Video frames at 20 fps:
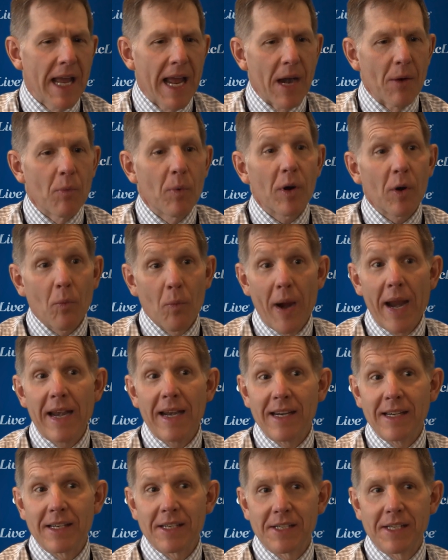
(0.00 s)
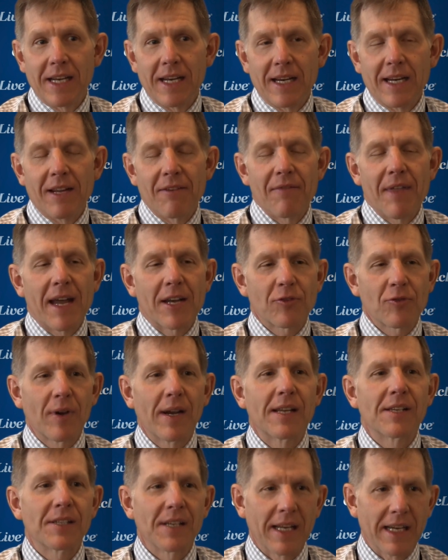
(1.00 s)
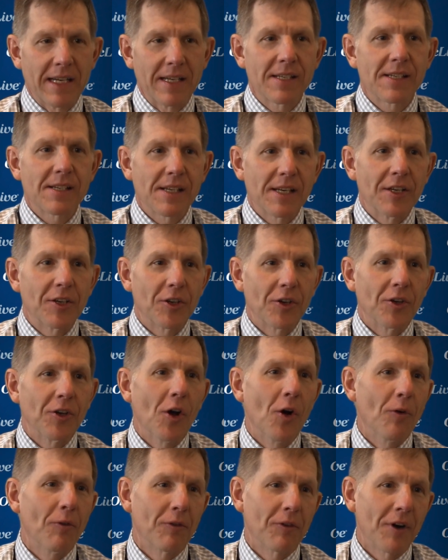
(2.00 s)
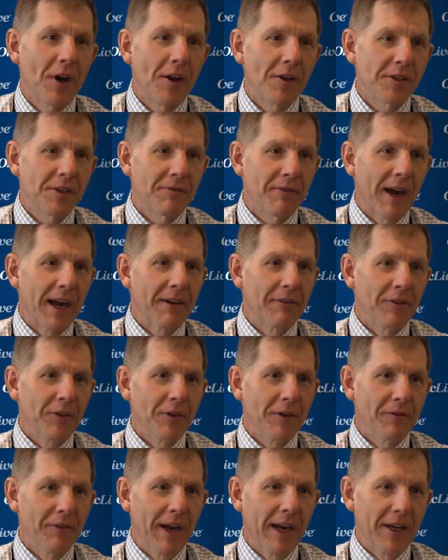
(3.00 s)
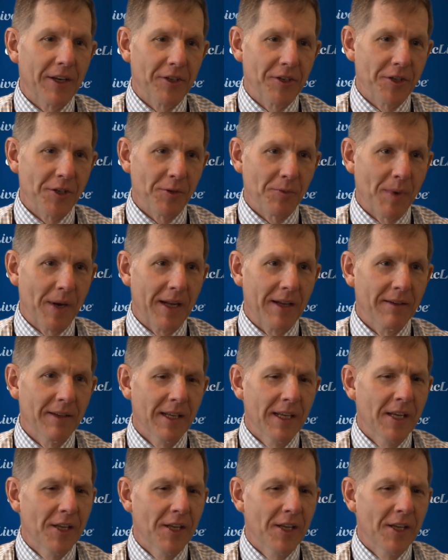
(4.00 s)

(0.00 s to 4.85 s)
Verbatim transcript: and we're waiting to see if that translates into an overall survival advantage as well.